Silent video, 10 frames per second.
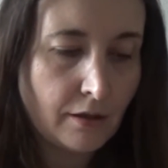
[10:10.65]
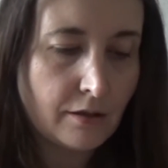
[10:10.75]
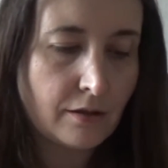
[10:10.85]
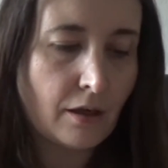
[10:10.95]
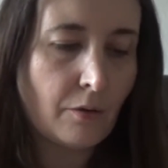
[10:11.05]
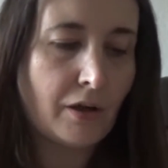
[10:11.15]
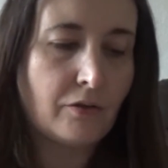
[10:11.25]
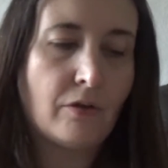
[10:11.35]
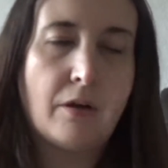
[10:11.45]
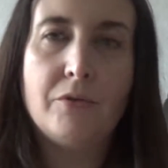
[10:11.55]
So I
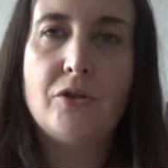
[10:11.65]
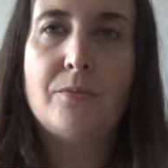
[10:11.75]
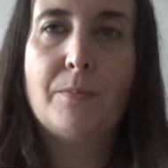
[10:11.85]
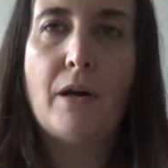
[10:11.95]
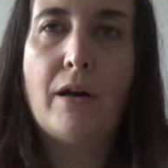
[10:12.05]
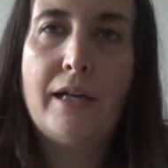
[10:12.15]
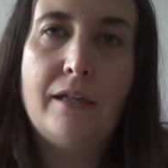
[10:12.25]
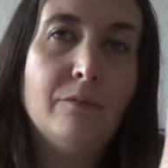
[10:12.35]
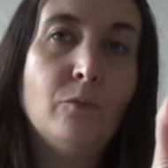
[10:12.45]
thought I would just buy